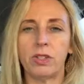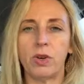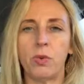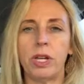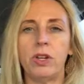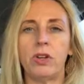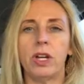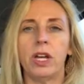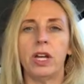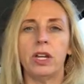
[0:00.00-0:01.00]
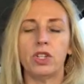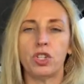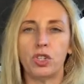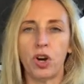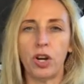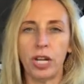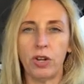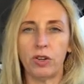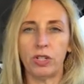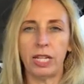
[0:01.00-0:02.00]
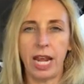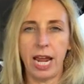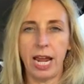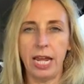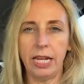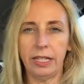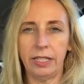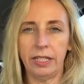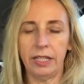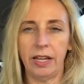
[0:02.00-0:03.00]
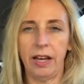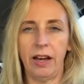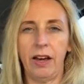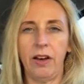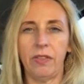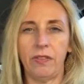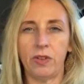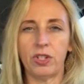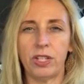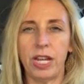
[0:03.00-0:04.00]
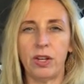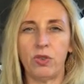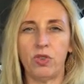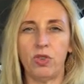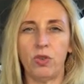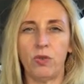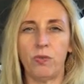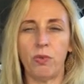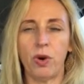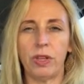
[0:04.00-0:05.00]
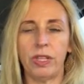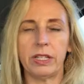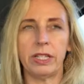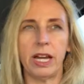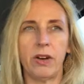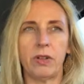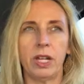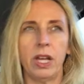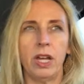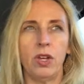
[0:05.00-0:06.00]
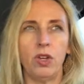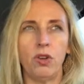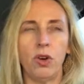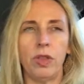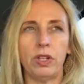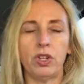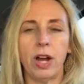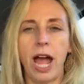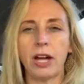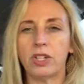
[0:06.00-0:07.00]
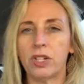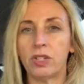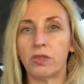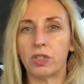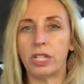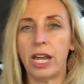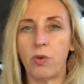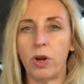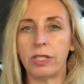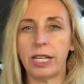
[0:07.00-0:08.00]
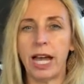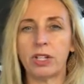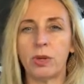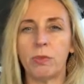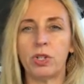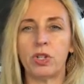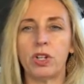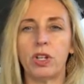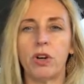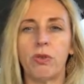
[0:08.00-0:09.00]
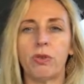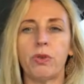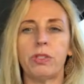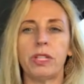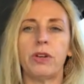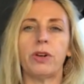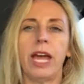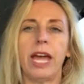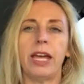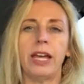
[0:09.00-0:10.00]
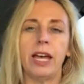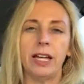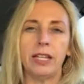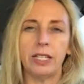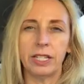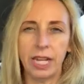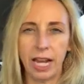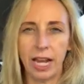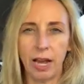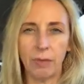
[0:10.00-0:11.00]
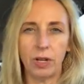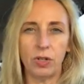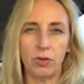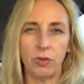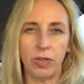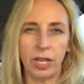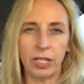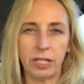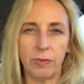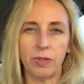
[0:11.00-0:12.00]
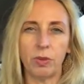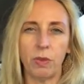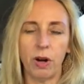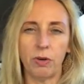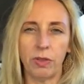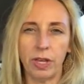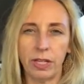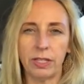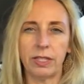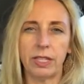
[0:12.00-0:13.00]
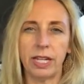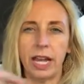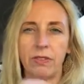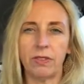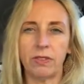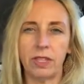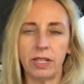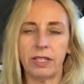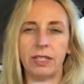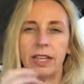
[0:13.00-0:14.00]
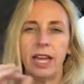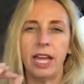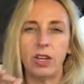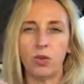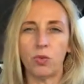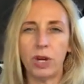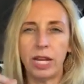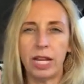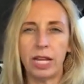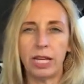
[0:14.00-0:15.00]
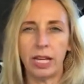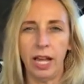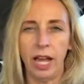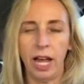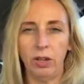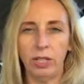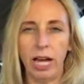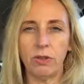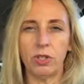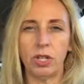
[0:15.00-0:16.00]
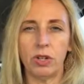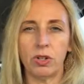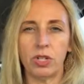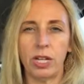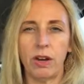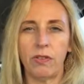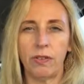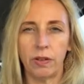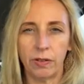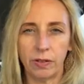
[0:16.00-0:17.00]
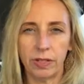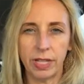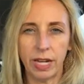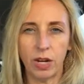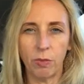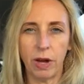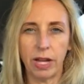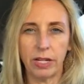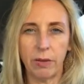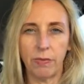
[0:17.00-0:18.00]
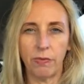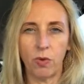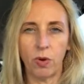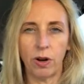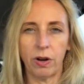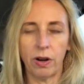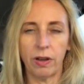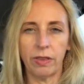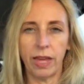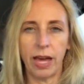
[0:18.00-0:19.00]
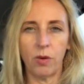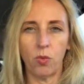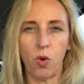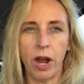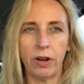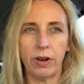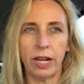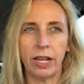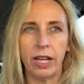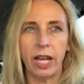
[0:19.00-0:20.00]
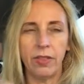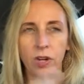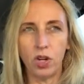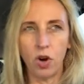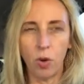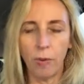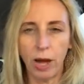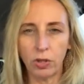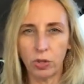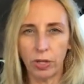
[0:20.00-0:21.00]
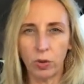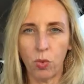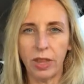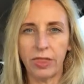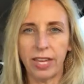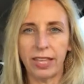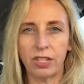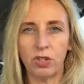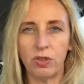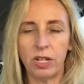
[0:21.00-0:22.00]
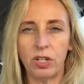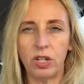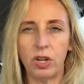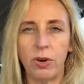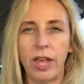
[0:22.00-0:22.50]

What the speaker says: So when you're starting your day, on the first day you've broken this down, you know that your action is for day 1's action, but you're going to go through and say, okay, today I'm going to do this, tomorrow this, the day after this, and you're reading it out loud to yourself, setting your mind up for that wiring. And then you go about doing the one thing that you need to do.